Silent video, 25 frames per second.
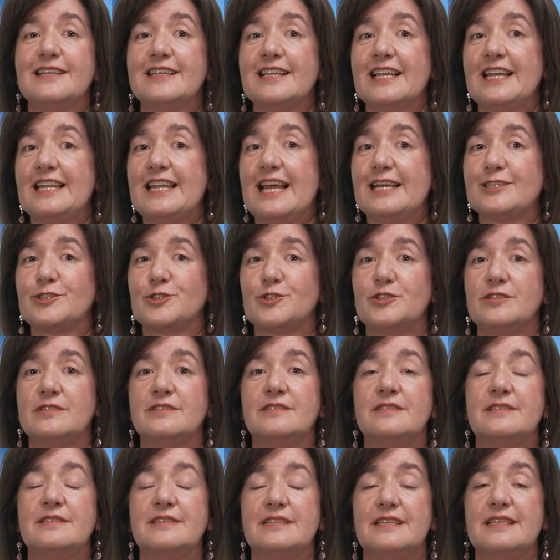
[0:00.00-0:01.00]
collateral,
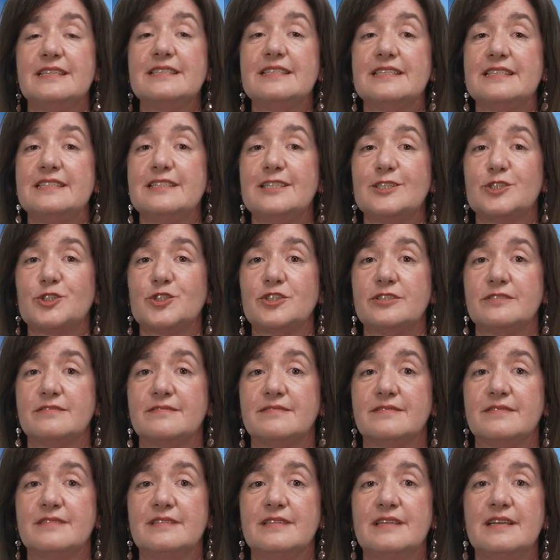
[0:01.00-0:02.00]
and condition.
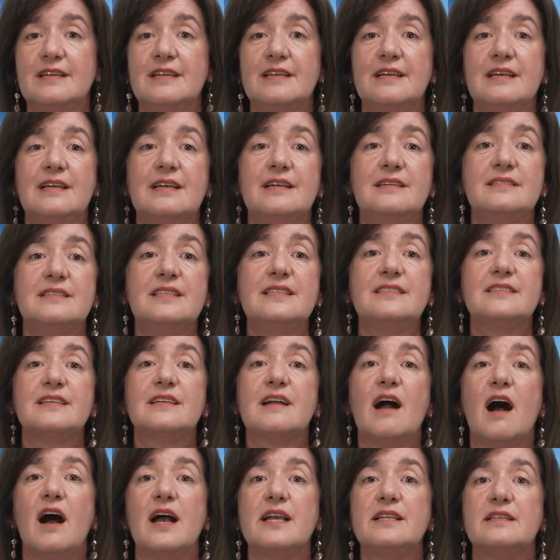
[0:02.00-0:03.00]
These are
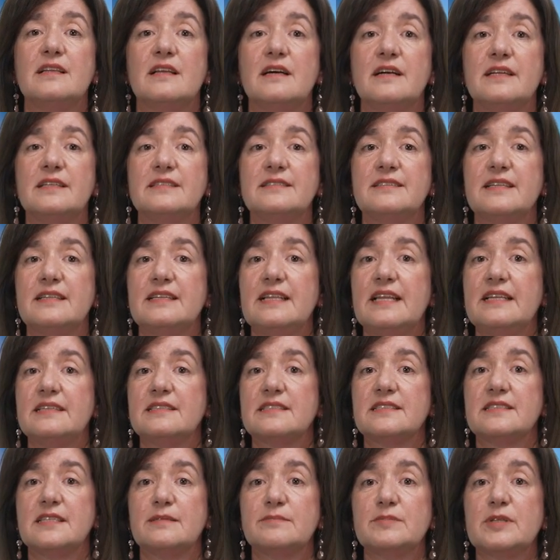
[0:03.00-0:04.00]
guidelines that
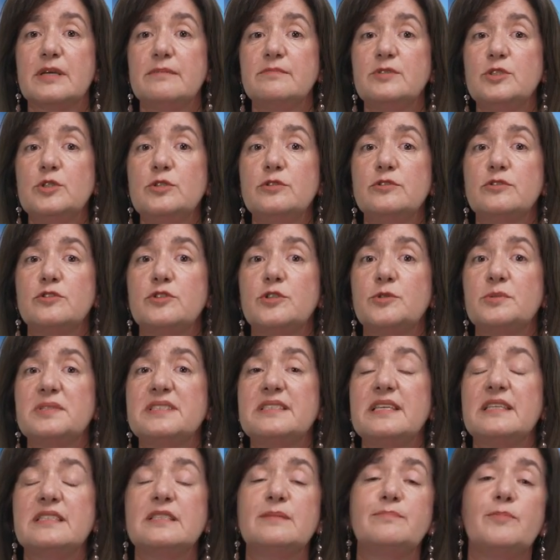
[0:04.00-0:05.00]
lenders sometimes use to
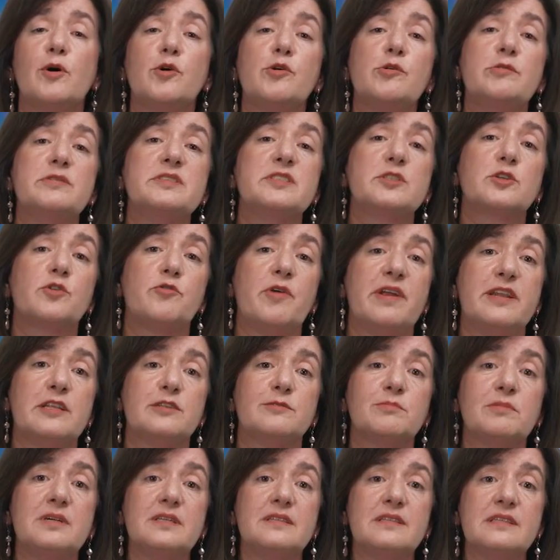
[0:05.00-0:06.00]
assess a borrower's
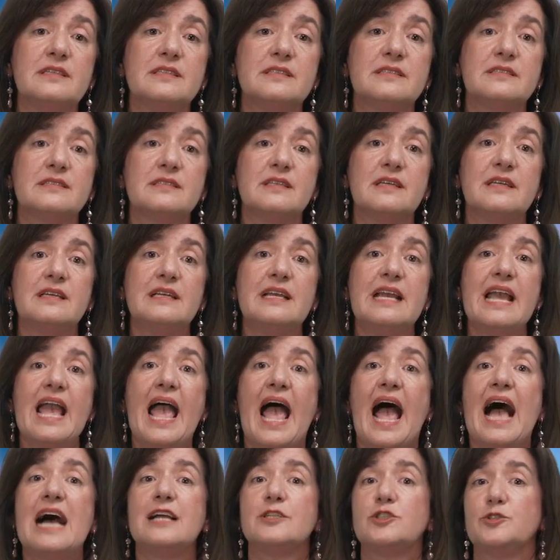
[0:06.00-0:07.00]
creditworthiness
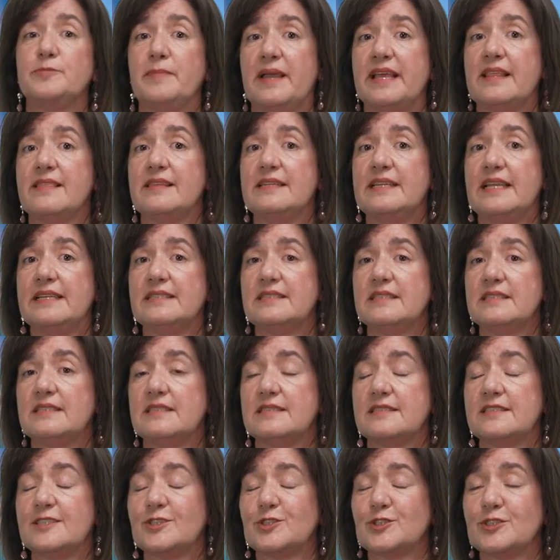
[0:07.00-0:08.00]
and to make the lending
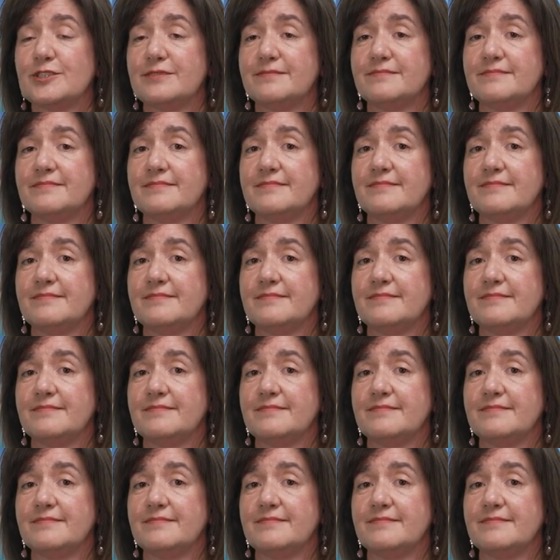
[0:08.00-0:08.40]
decision.